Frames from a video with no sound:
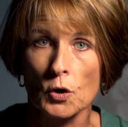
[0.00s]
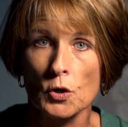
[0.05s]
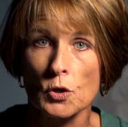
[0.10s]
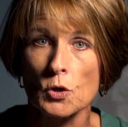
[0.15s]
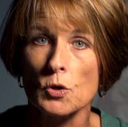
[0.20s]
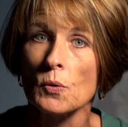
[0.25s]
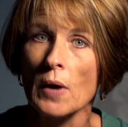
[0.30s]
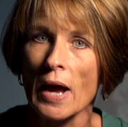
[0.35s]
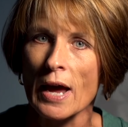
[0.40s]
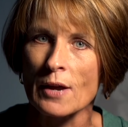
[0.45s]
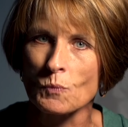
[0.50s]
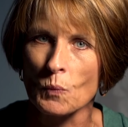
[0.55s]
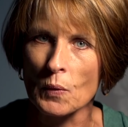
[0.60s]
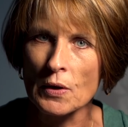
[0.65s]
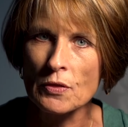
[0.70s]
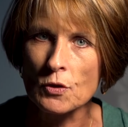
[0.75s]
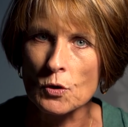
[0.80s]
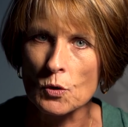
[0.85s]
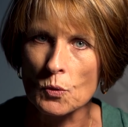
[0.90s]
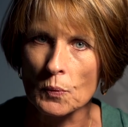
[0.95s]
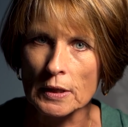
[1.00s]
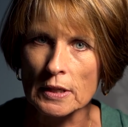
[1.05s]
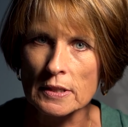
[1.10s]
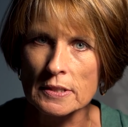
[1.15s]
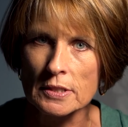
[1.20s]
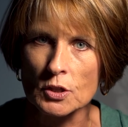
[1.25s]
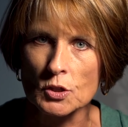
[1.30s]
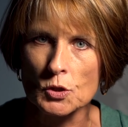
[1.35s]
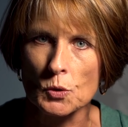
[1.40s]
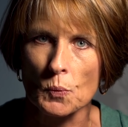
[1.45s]
you and with you when a
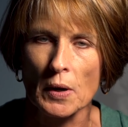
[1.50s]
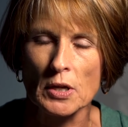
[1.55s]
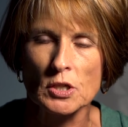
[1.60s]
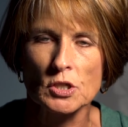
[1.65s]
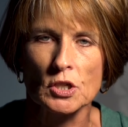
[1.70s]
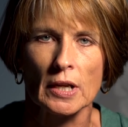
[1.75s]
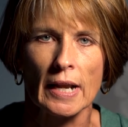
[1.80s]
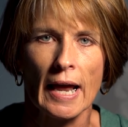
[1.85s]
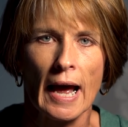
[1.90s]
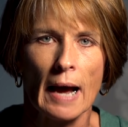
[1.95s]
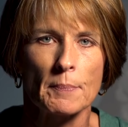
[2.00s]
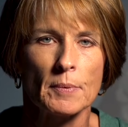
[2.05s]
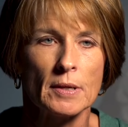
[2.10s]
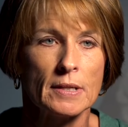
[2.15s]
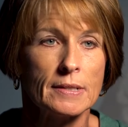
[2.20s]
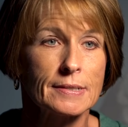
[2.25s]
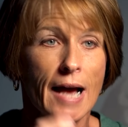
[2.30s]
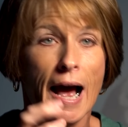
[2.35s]
situation happens.